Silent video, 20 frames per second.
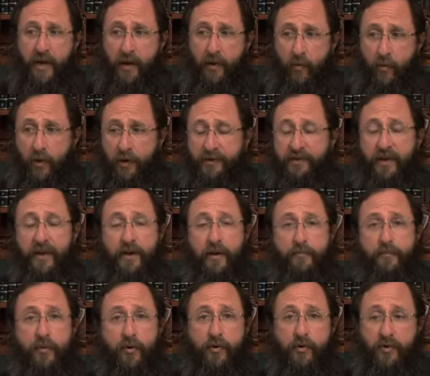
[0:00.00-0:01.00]
I want an
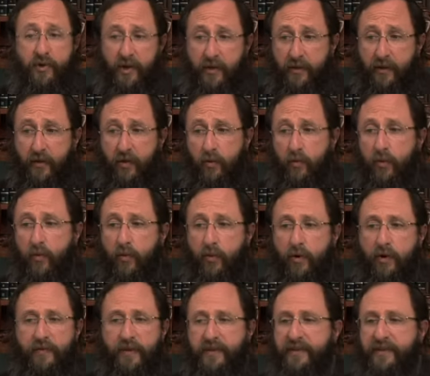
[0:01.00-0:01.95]
abode in the lower world.